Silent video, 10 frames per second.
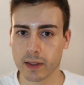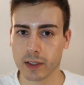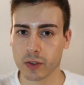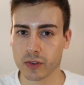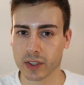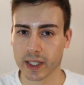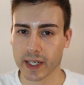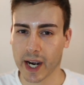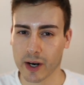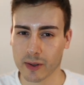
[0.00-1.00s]
using it
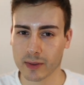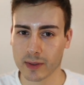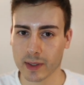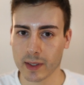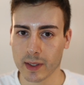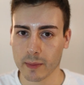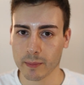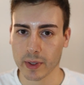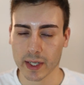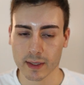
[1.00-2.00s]
now,
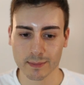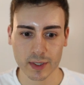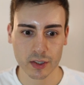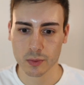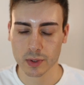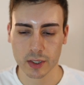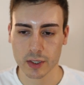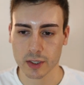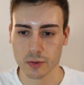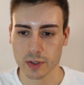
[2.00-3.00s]
but it's a really
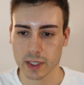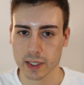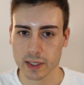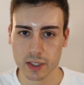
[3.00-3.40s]
good ingredient.